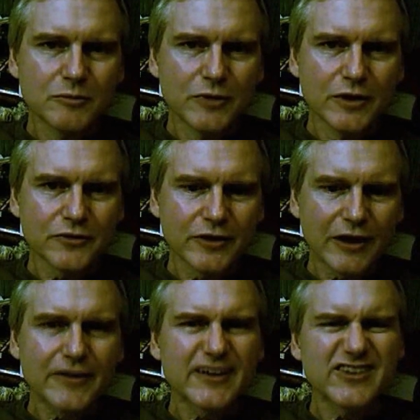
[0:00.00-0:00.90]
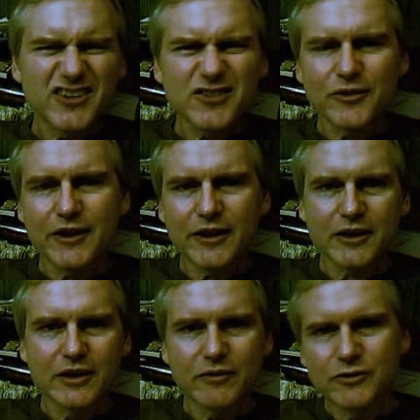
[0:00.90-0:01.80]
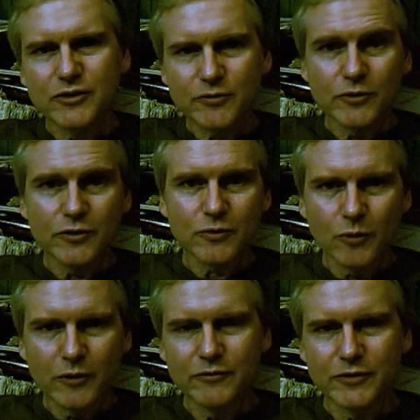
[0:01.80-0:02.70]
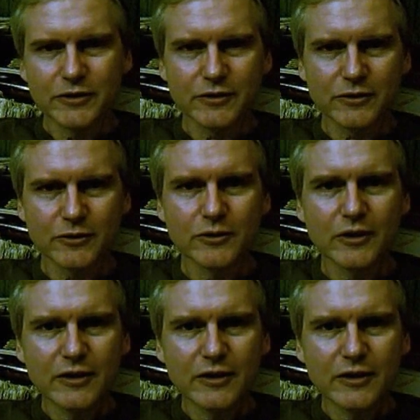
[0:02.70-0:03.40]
But I think just for the heck of it, just for this one video,